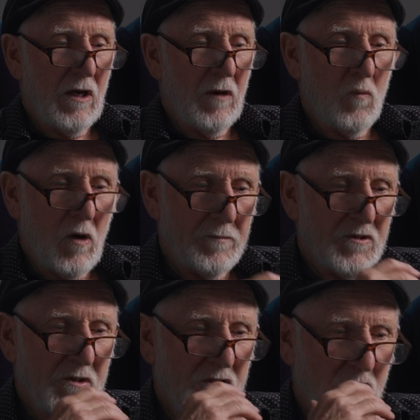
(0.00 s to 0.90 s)
and wipes
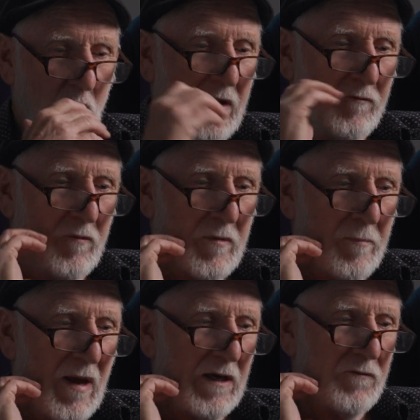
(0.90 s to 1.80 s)
the sweat from the
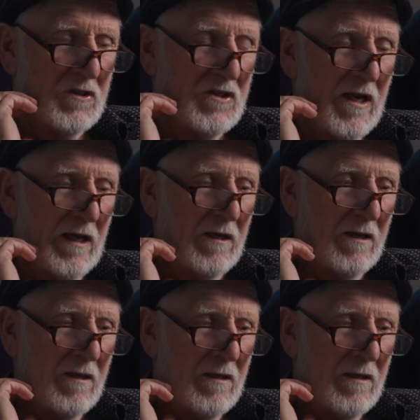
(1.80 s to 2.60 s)
back of his neck.